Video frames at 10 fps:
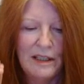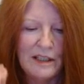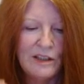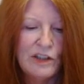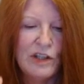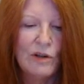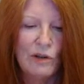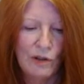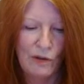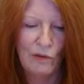is the
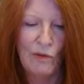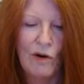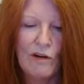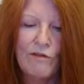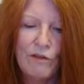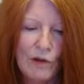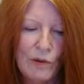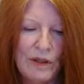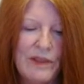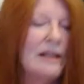glue or
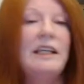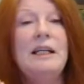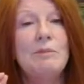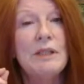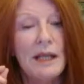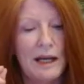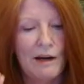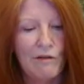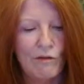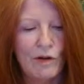fluid that keeps
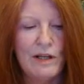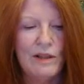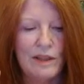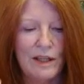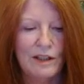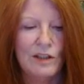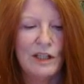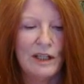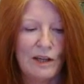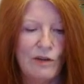everything
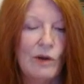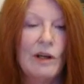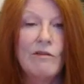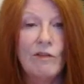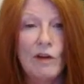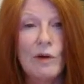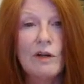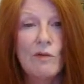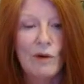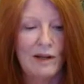together and
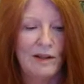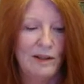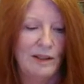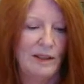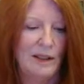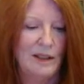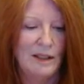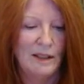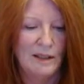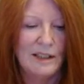flowing well.
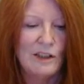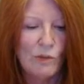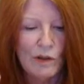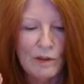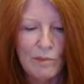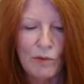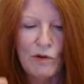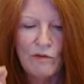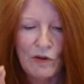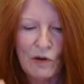This will
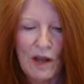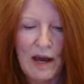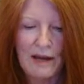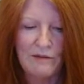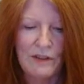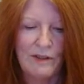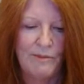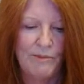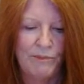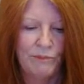improve your lives
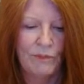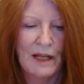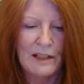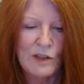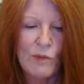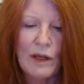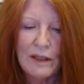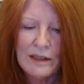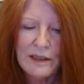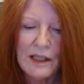as
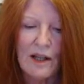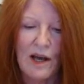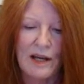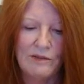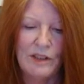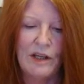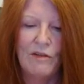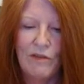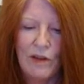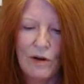well as the lives
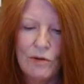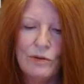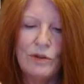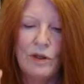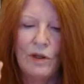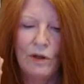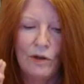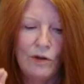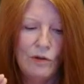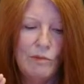of those
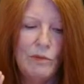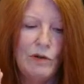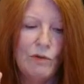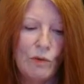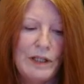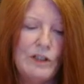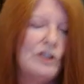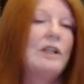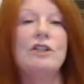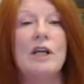whom you
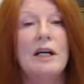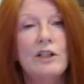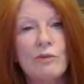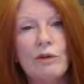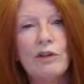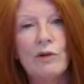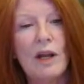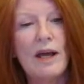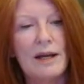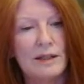reach and touch with your
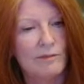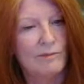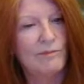light.